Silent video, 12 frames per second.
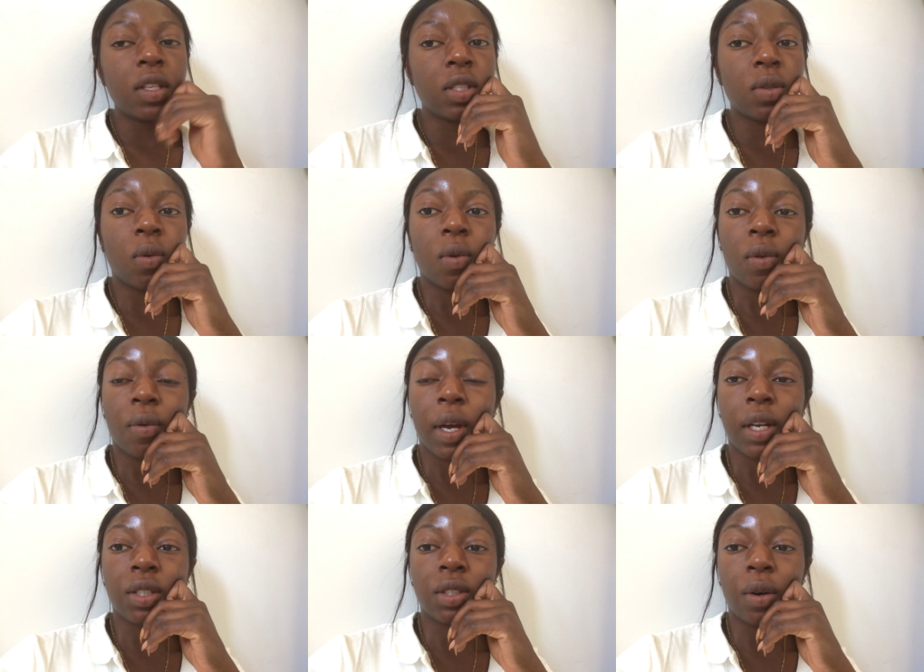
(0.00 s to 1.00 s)
so all the
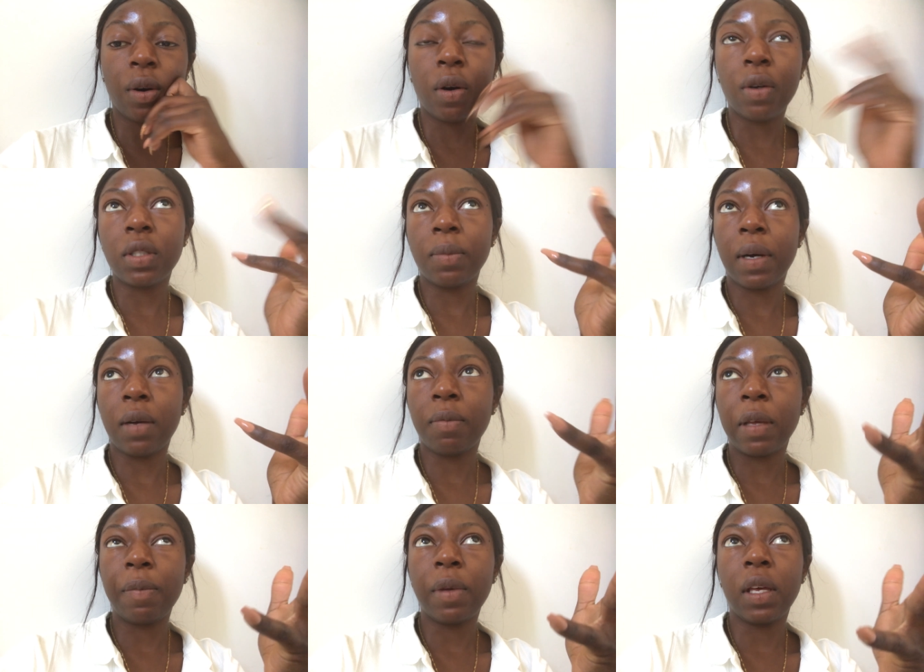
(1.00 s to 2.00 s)
way to soho is about
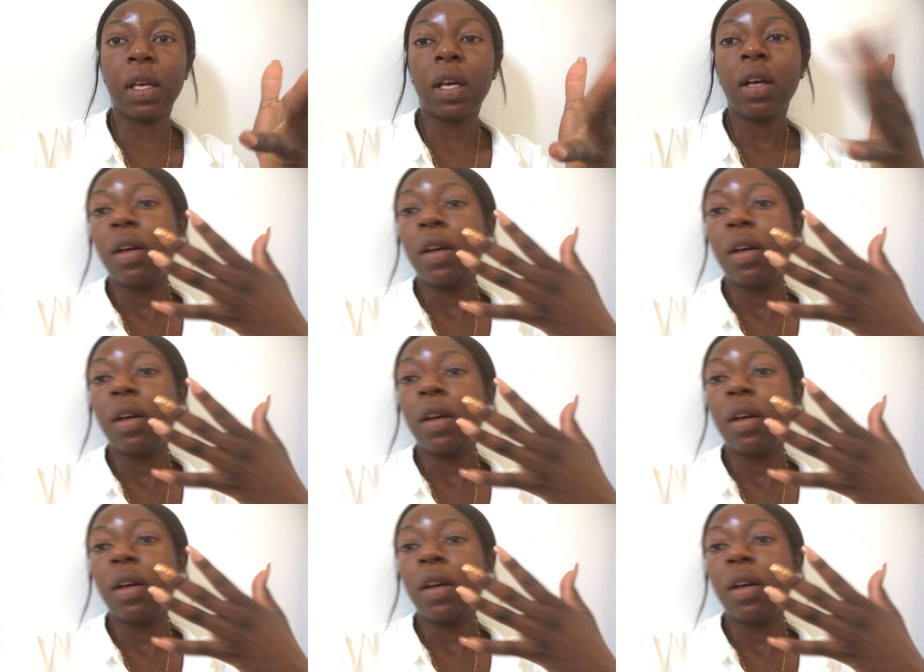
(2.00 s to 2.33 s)
maybe